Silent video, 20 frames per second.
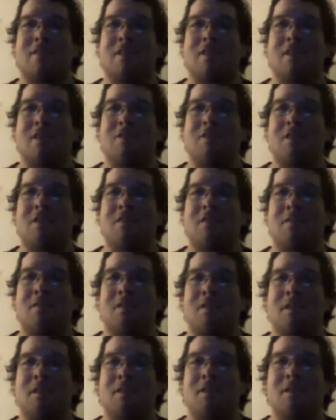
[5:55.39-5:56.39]
all she ever
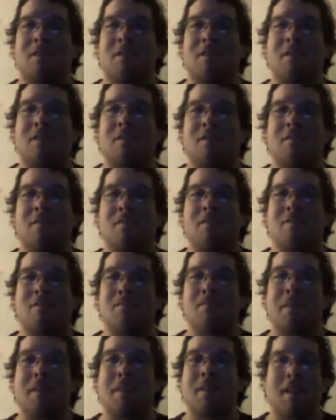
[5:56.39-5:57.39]
wanted to do was be